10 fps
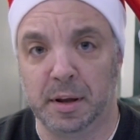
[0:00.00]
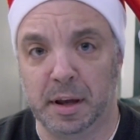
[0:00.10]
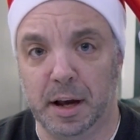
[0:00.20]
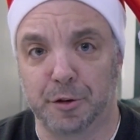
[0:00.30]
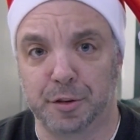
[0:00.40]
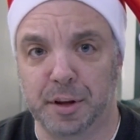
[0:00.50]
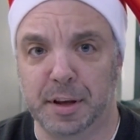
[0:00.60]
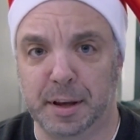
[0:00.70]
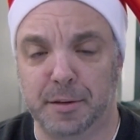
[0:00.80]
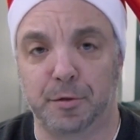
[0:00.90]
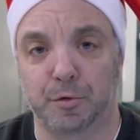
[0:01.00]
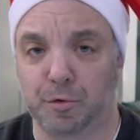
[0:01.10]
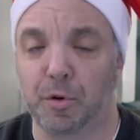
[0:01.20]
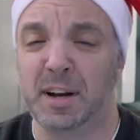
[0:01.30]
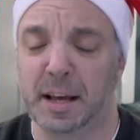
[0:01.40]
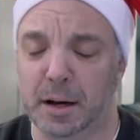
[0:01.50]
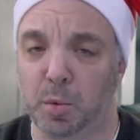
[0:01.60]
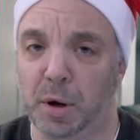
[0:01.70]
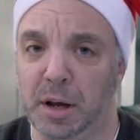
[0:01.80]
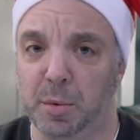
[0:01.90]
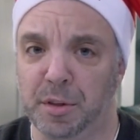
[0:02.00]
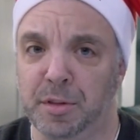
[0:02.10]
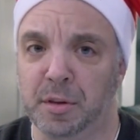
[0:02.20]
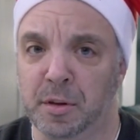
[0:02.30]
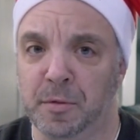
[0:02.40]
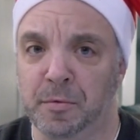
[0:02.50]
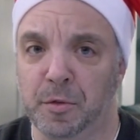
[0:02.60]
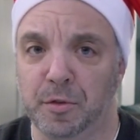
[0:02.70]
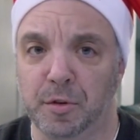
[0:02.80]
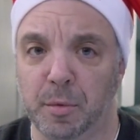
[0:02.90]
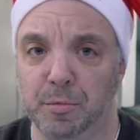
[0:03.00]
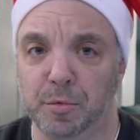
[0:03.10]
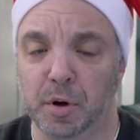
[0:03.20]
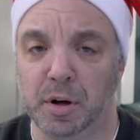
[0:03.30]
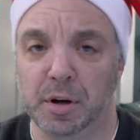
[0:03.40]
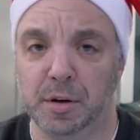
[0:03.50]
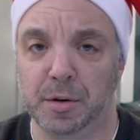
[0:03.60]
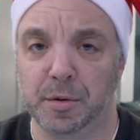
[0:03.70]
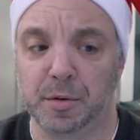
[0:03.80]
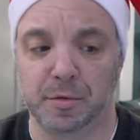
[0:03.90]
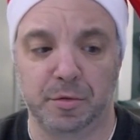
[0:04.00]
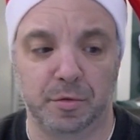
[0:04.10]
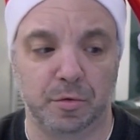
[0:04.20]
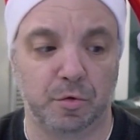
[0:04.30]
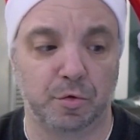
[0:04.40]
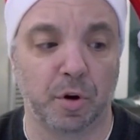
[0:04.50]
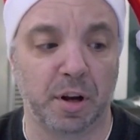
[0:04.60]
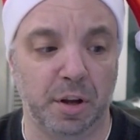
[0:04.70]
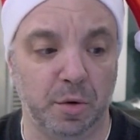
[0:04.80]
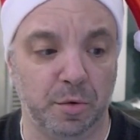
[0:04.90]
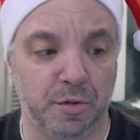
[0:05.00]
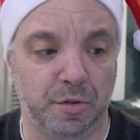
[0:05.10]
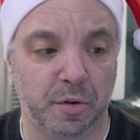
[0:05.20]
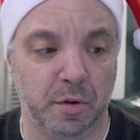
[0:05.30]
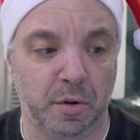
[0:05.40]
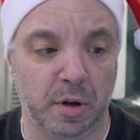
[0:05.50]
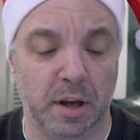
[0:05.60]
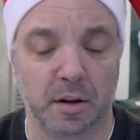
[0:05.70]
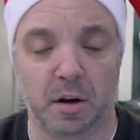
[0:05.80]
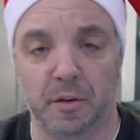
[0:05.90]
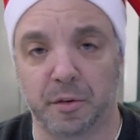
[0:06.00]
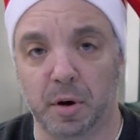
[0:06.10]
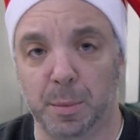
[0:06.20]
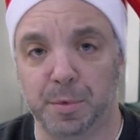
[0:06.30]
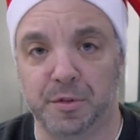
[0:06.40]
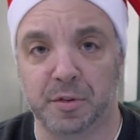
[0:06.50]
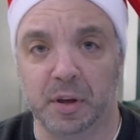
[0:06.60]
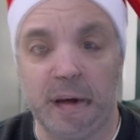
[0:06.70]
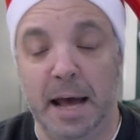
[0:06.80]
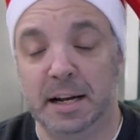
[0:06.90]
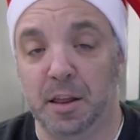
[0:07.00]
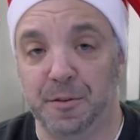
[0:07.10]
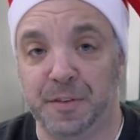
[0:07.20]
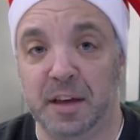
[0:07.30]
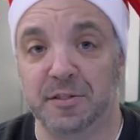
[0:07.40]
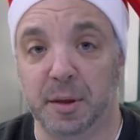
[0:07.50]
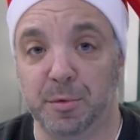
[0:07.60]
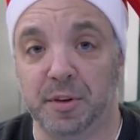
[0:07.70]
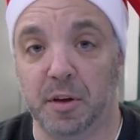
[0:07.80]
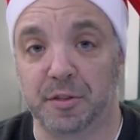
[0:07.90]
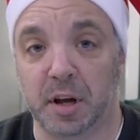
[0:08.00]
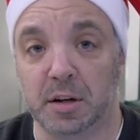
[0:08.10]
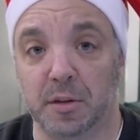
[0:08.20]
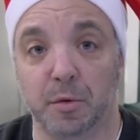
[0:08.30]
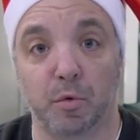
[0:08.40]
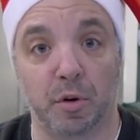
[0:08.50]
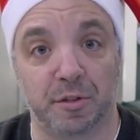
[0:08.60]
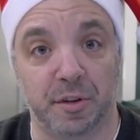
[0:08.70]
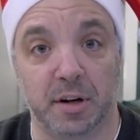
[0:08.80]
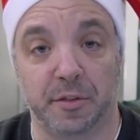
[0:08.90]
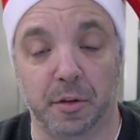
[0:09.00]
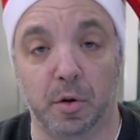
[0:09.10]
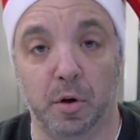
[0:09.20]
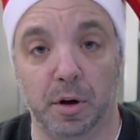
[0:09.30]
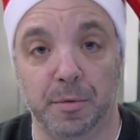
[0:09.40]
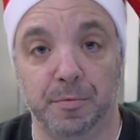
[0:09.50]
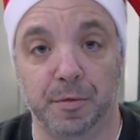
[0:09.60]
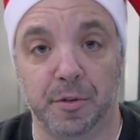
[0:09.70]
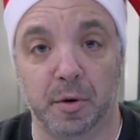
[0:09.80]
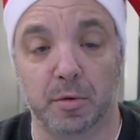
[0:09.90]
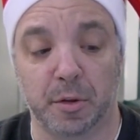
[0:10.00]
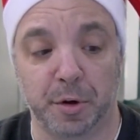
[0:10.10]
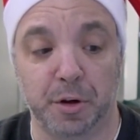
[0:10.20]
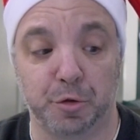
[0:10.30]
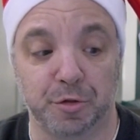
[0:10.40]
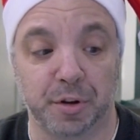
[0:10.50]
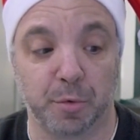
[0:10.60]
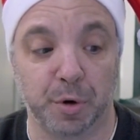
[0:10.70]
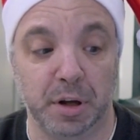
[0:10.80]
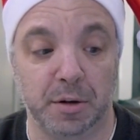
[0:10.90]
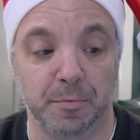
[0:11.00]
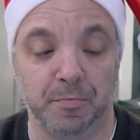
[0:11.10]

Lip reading: actually try to get away with some drug use and cover-ups, and how the fans themselves got on the wrong side of the law. So another interesting read.